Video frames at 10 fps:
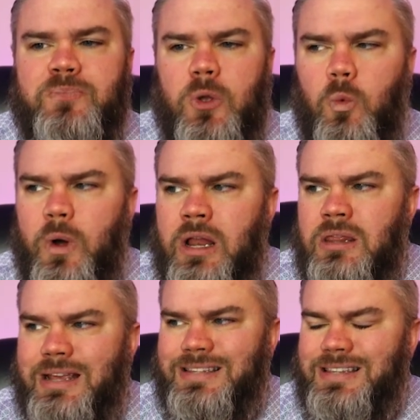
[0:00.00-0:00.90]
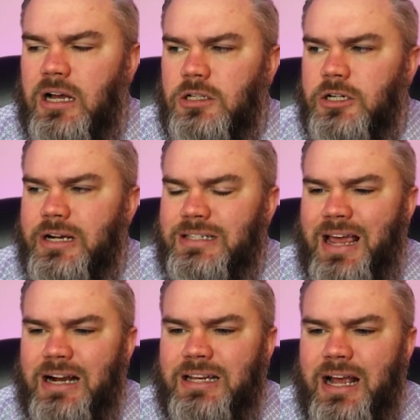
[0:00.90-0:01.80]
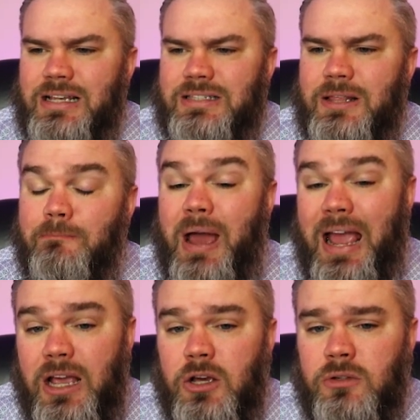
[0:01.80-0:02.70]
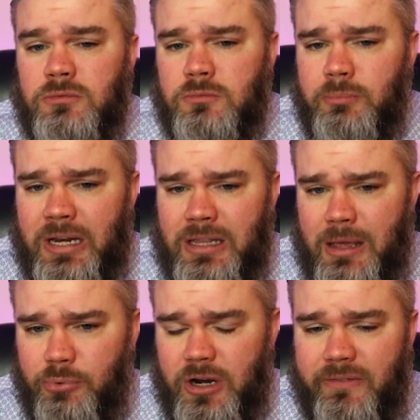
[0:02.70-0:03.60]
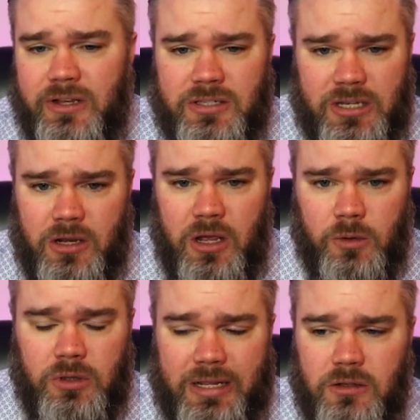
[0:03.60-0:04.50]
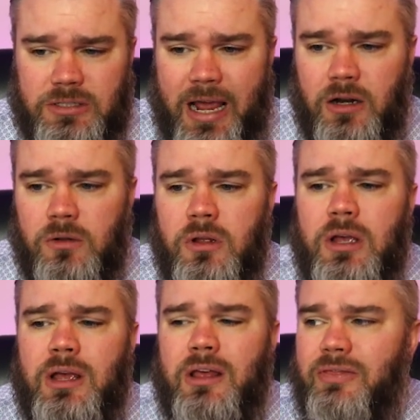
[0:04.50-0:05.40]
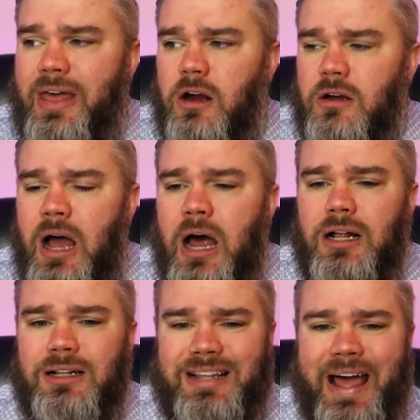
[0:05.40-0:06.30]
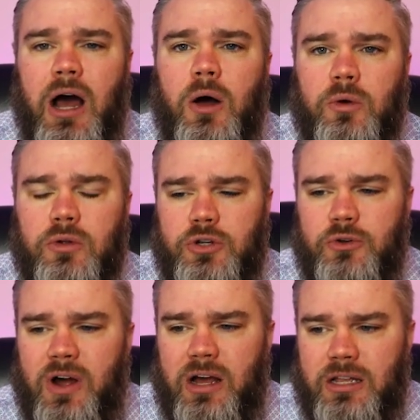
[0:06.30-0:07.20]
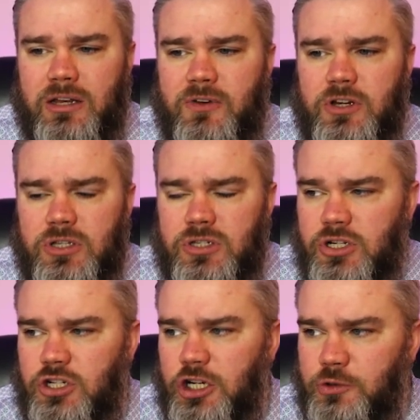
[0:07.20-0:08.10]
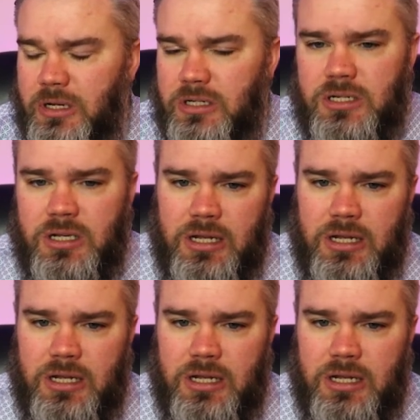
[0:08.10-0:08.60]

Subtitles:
When the seller is acting as the bank, meaning they previously held legal title, they are not allowed to file a deficiency judgment